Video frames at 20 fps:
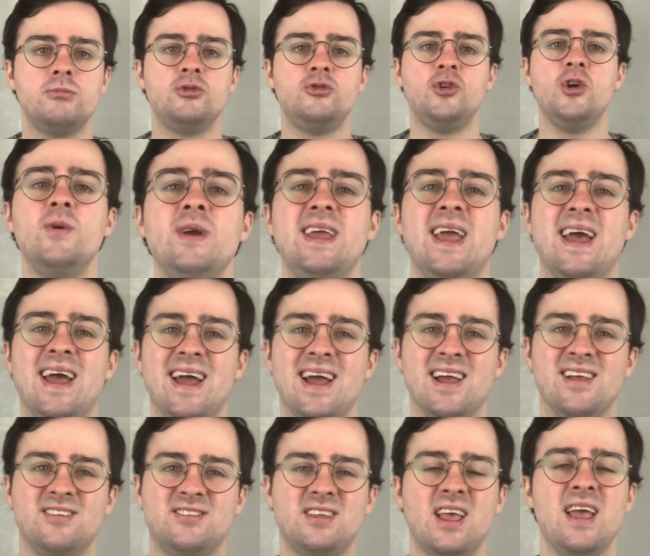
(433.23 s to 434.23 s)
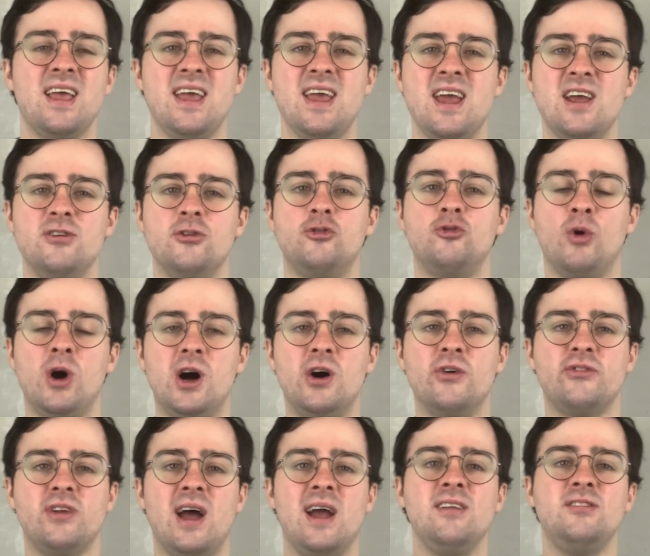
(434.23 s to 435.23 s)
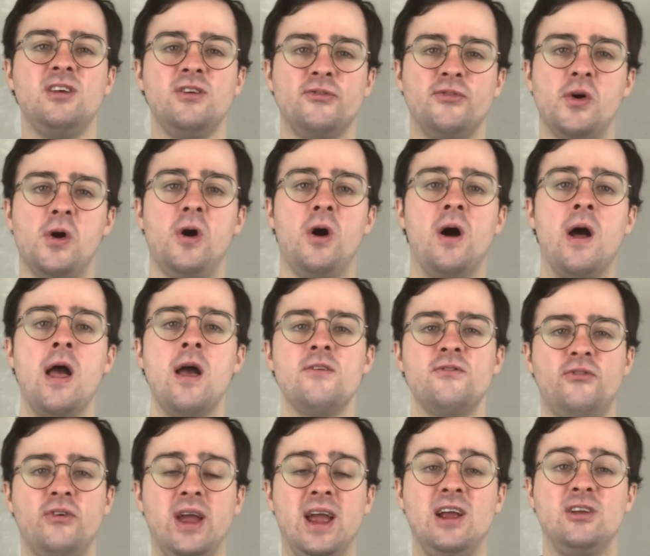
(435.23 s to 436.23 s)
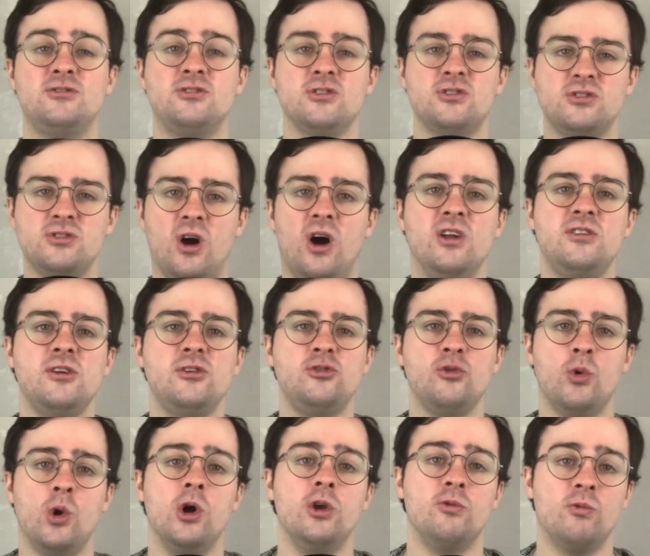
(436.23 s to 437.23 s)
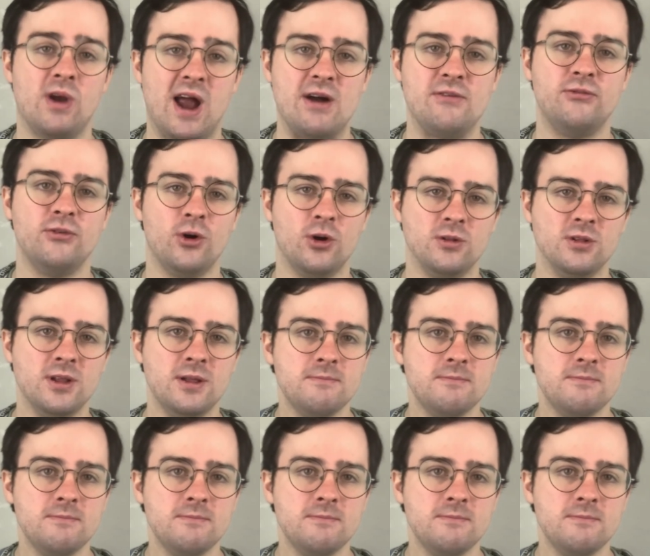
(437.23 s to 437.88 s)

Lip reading: 2 years. In 1294, things started to unravel.